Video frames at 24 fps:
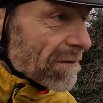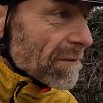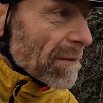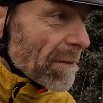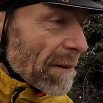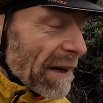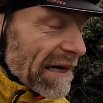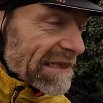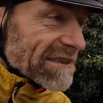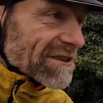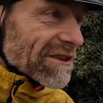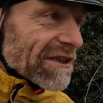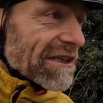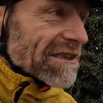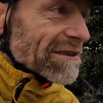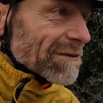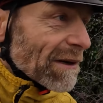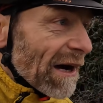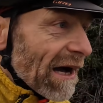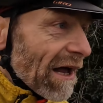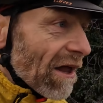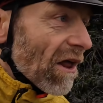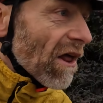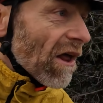your battery as
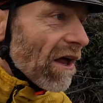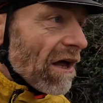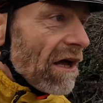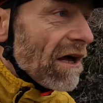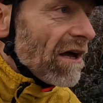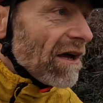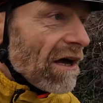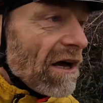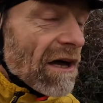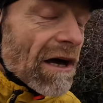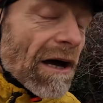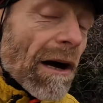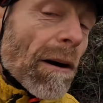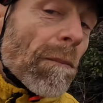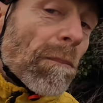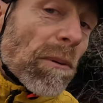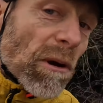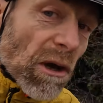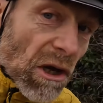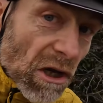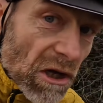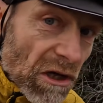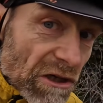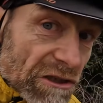well.
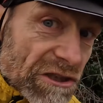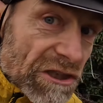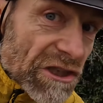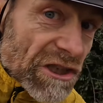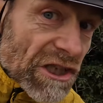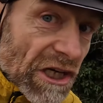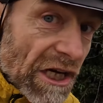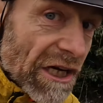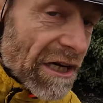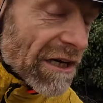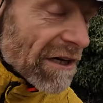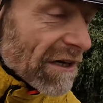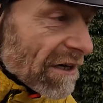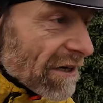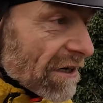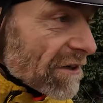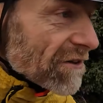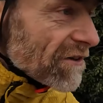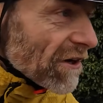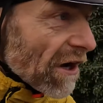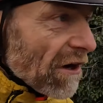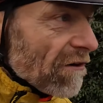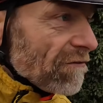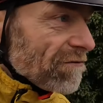Plus,
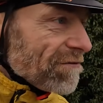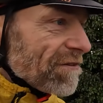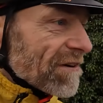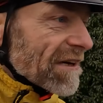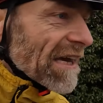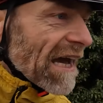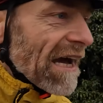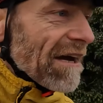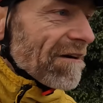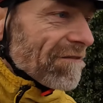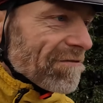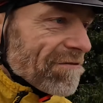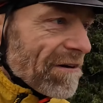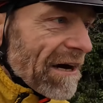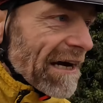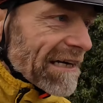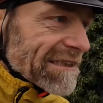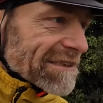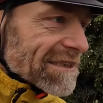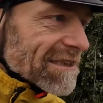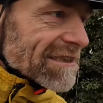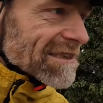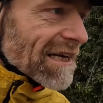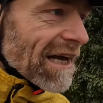don't forget
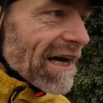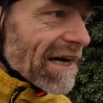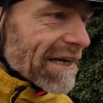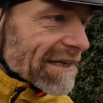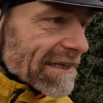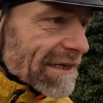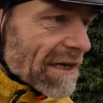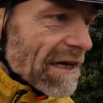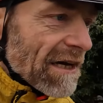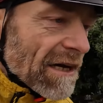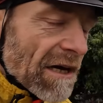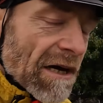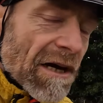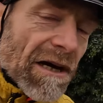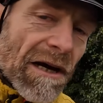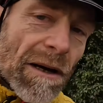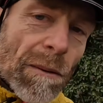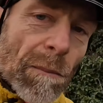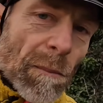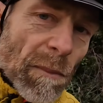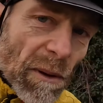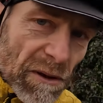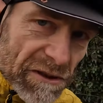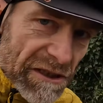factors like
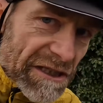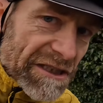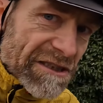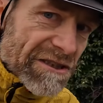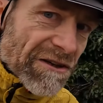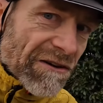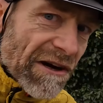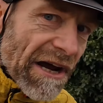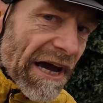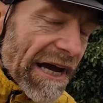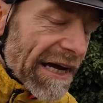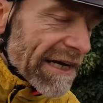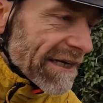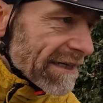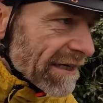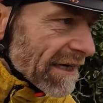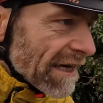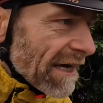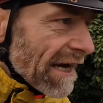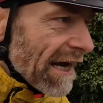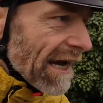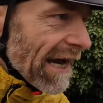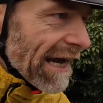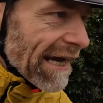muddy terrain,
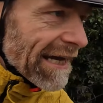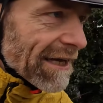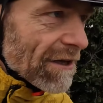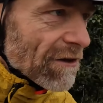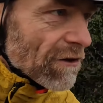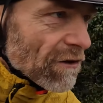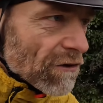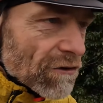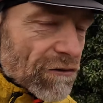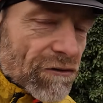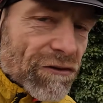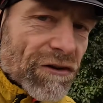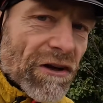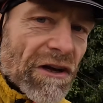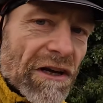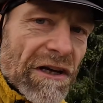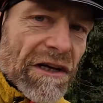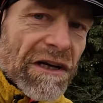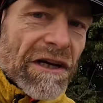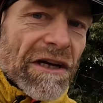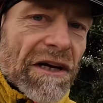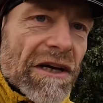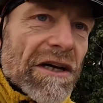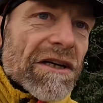hills,
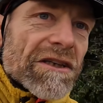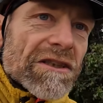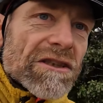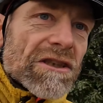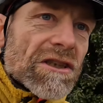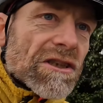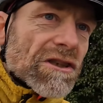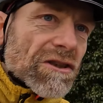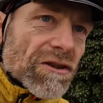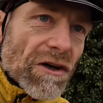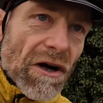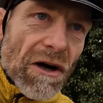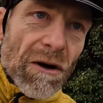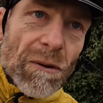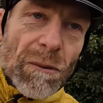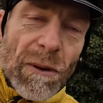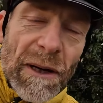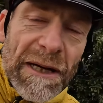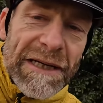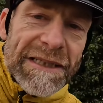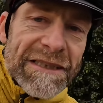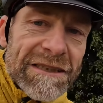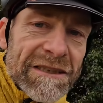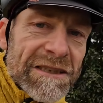strong
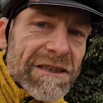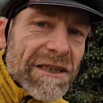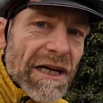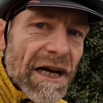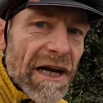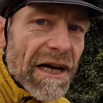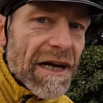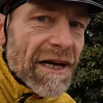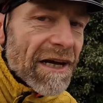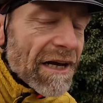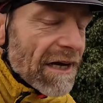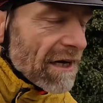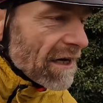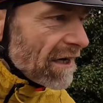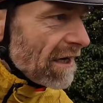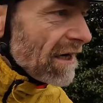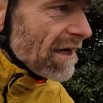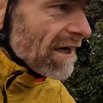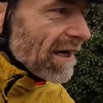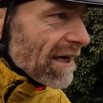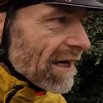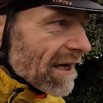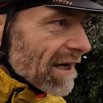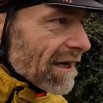winds.
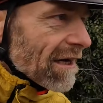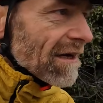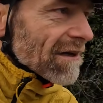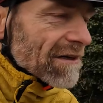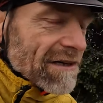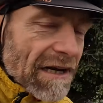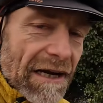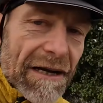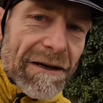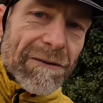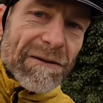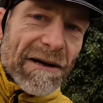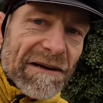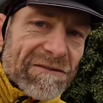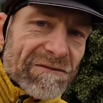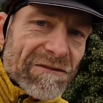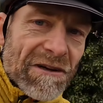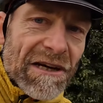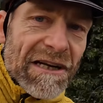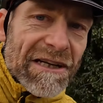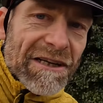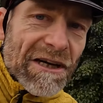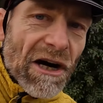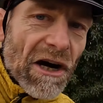Luckily we haven't
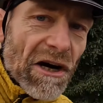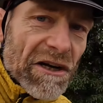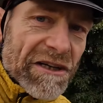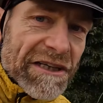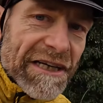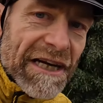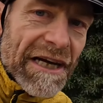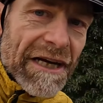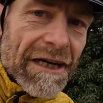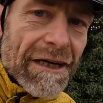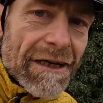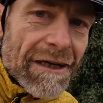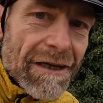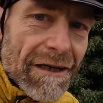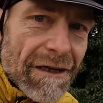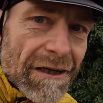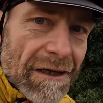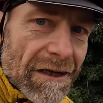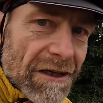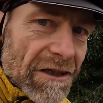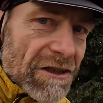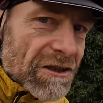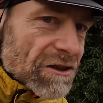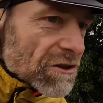really got any
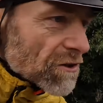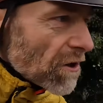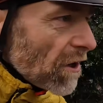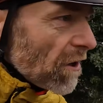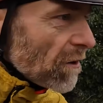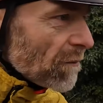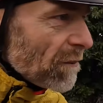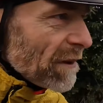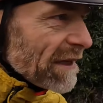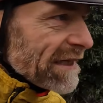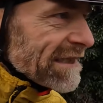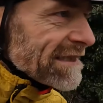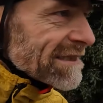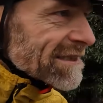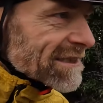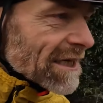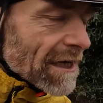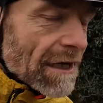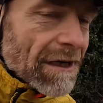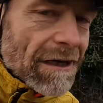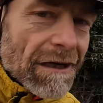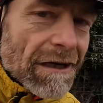strong winds